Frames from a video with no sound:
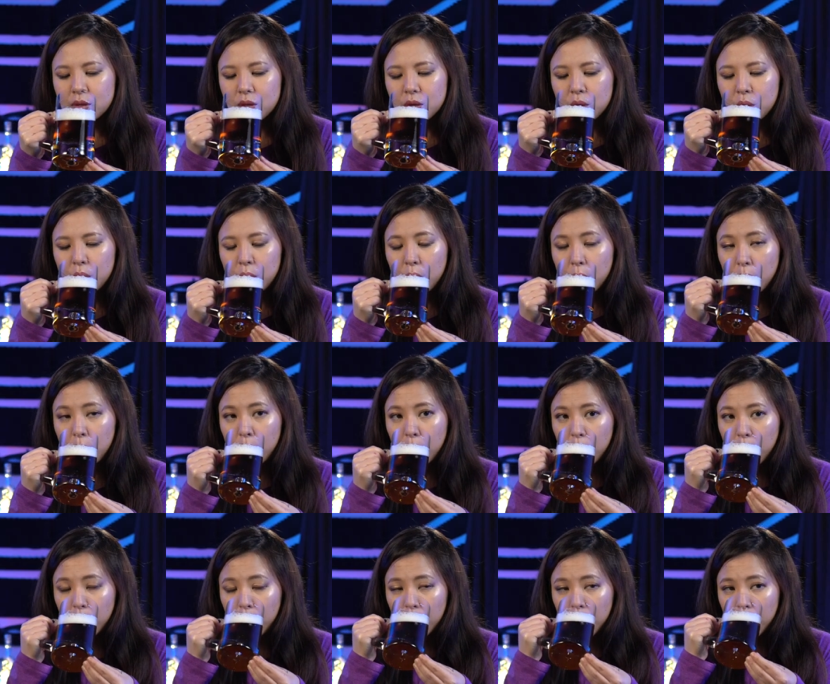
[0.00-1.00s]

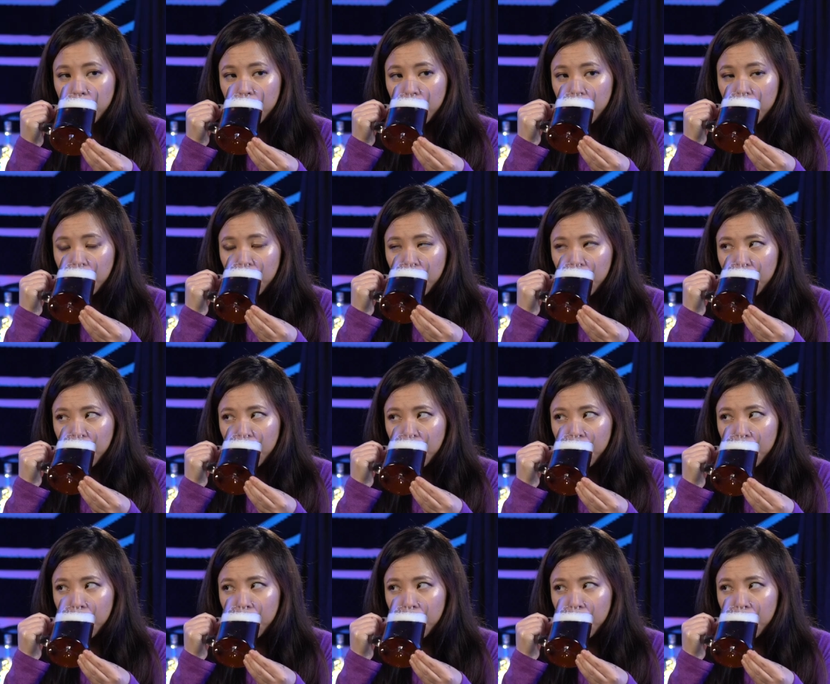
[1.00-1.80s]
(silence)